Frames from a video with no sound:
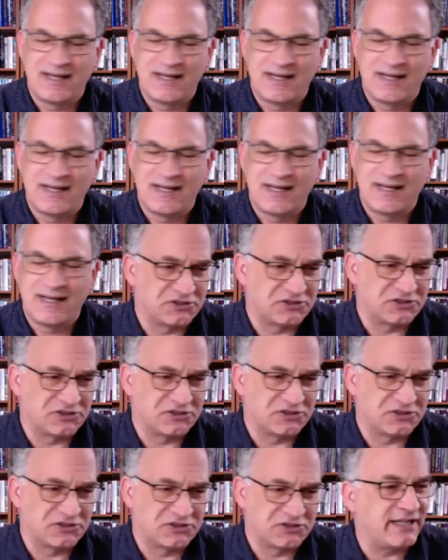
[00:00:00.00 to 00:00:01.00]
As a
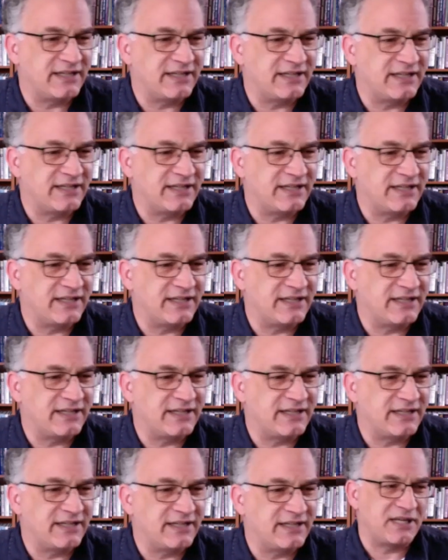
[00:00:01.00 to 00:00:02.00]
historian who's
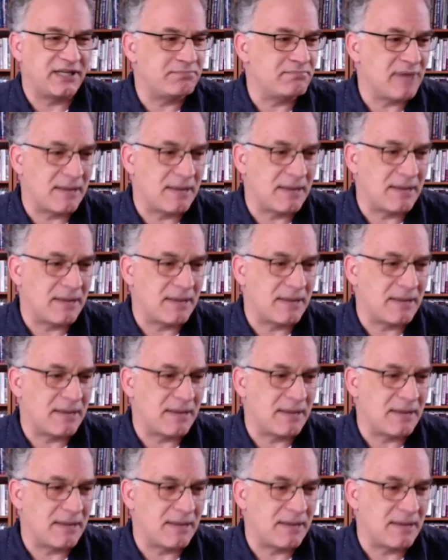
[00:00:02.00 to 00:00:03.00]
interested in, in memory
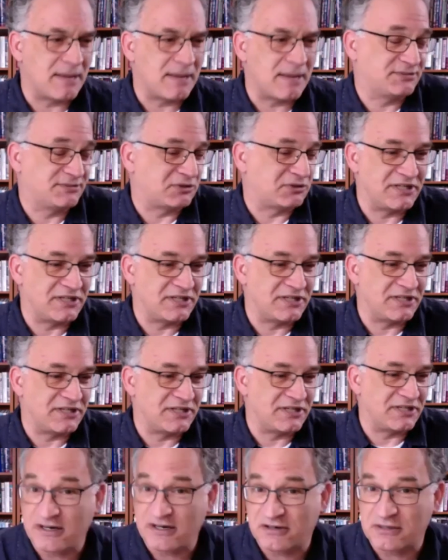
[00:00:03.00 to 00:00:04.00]
and con- especially
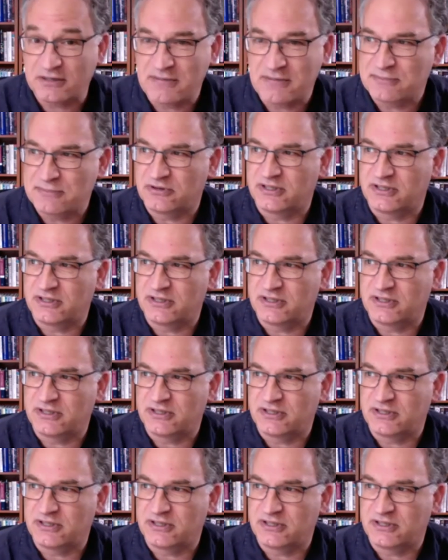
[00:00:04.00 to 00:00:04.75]
Confederate memory,